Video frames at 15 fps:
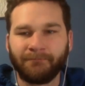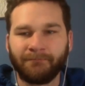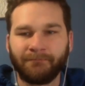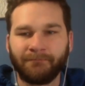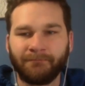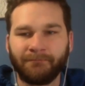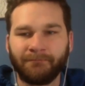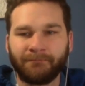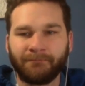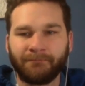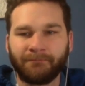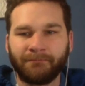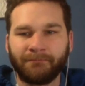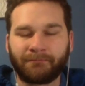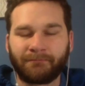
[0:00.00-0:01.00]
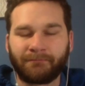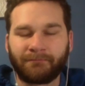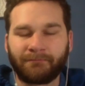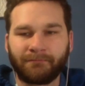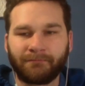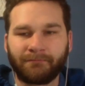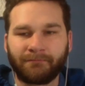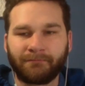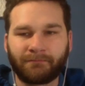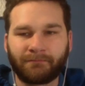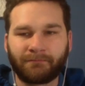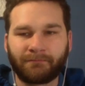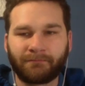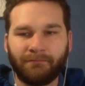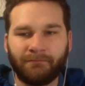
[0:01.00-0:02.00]

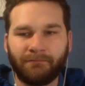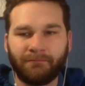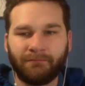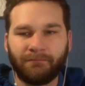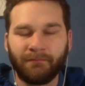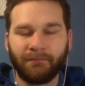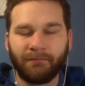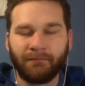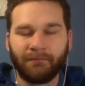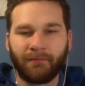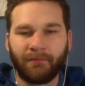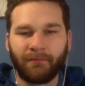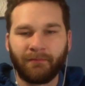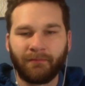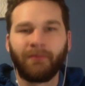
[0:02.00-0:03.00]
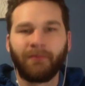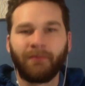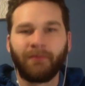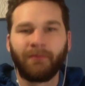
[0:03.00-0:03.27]
[no speech]